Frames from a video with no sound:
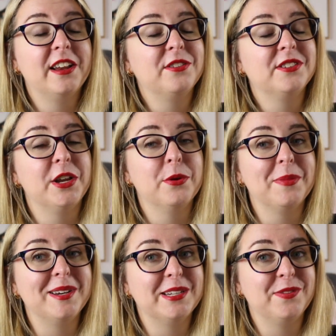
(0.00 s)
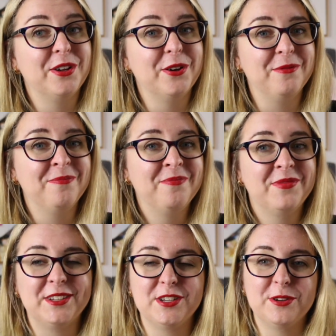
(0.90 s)
and I'll see you in my next video.
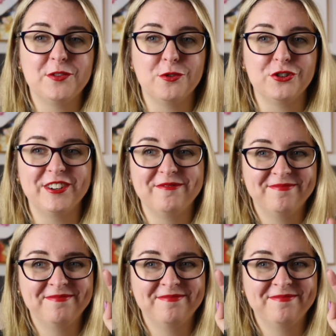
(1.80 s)
Thanks so much for watching.